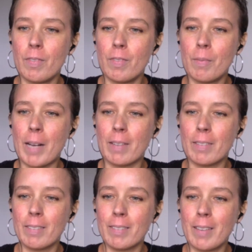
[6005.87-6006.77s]

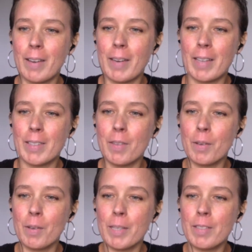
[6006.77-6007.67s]
well, okay, so
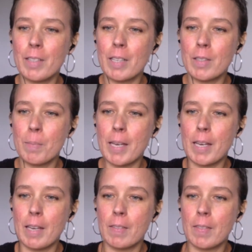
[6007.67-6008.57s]
the question needs to
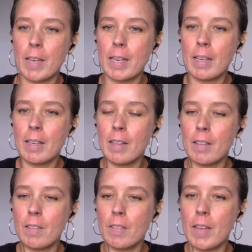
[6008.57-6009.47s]
be, they
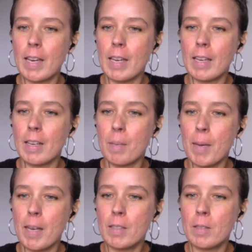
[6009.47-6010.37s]

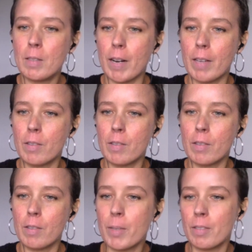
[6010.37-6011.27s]
appear to, right, your
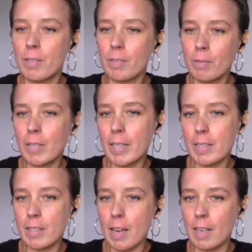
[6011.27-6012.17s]
government,
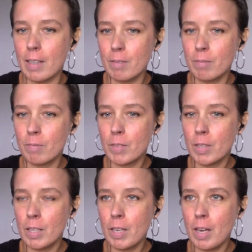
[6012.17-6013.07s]
let's say,
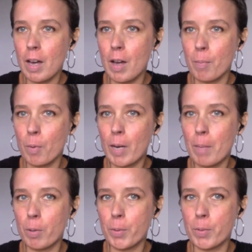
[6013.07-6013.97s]

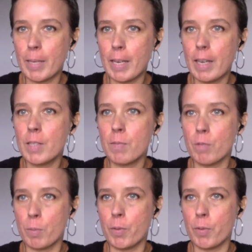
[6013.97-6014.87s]
quite plausibly is
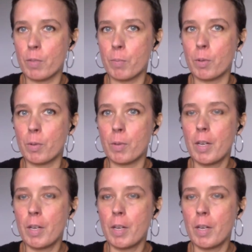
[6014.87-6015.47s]
responsible